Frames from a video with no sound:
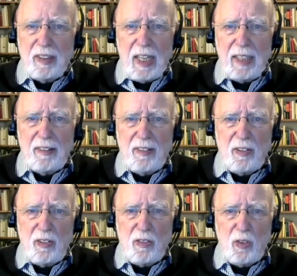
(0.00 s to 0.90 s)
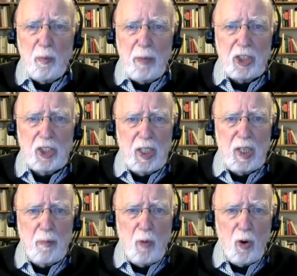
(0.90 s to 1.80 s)
that so much
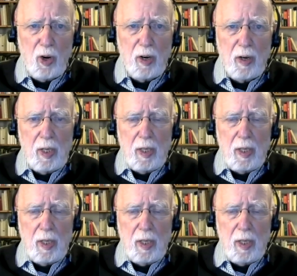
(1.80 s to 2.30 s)
anymore.